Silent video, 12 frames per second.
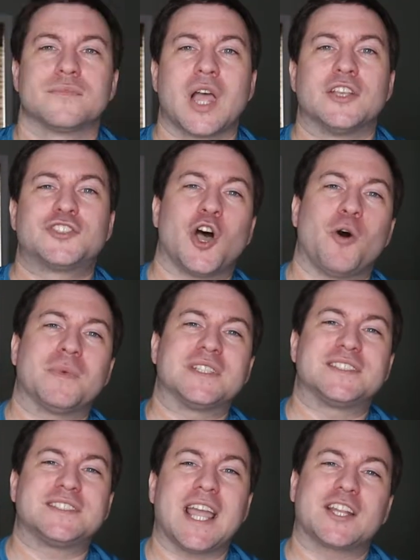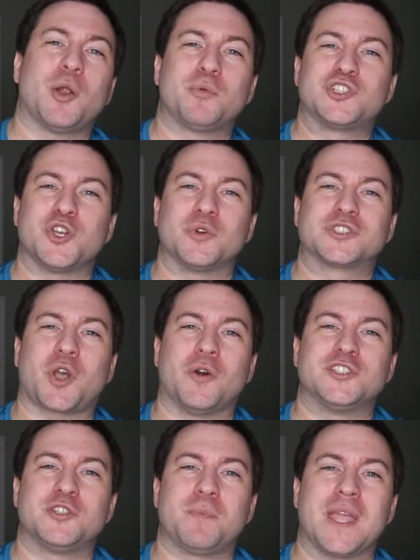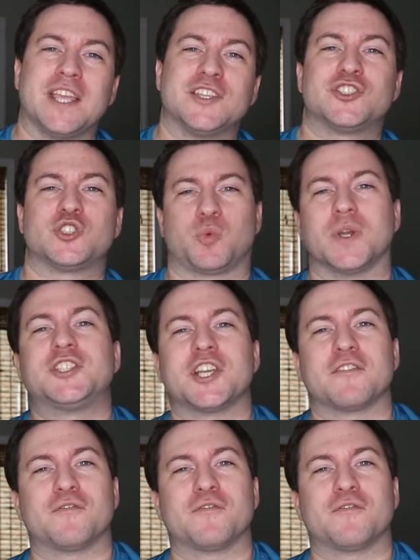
So mistake number 2 is going to be switching